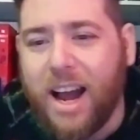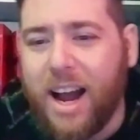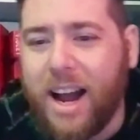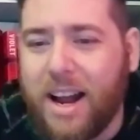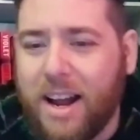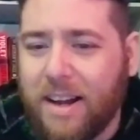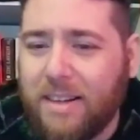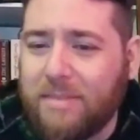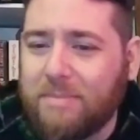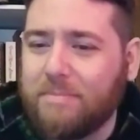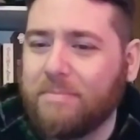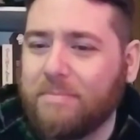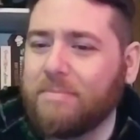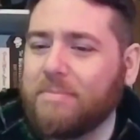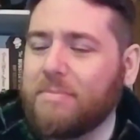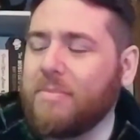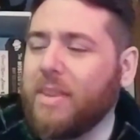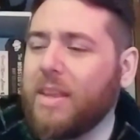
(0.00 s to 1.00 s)

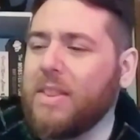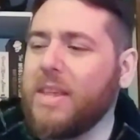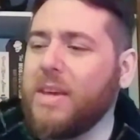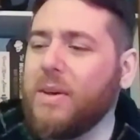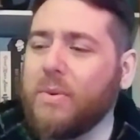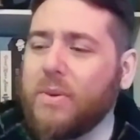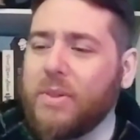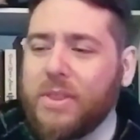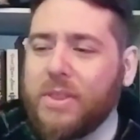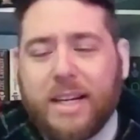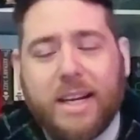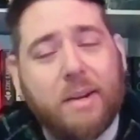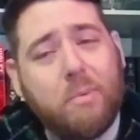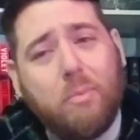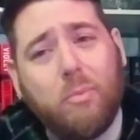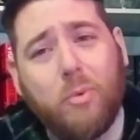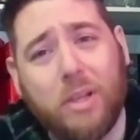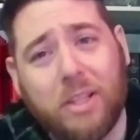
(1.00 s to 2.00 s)
The only thing I
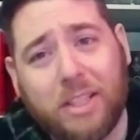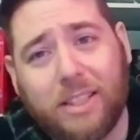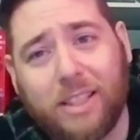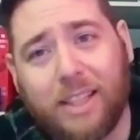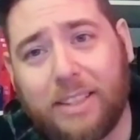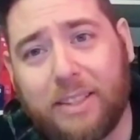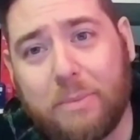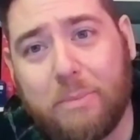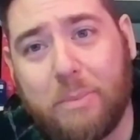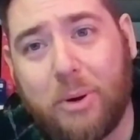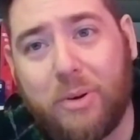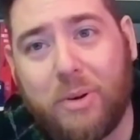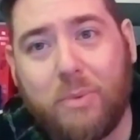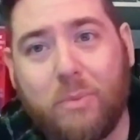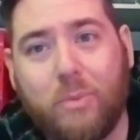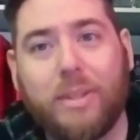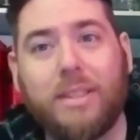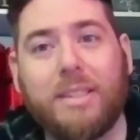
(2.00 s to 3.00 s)
really liked about
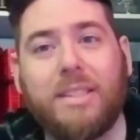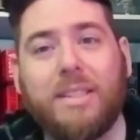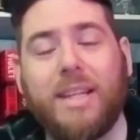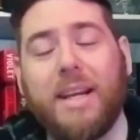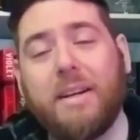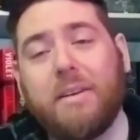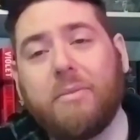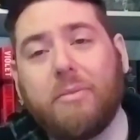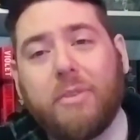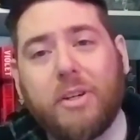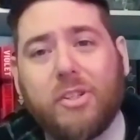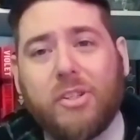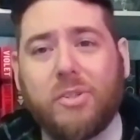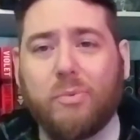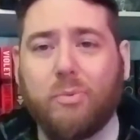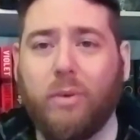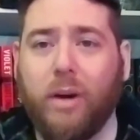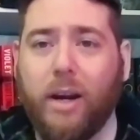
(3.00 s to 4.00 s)
it was Tana
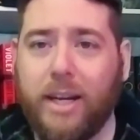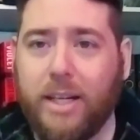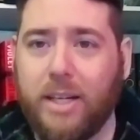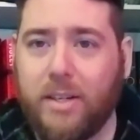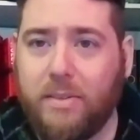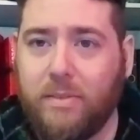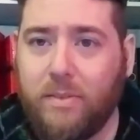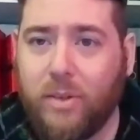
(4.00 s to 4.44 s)
French's writing.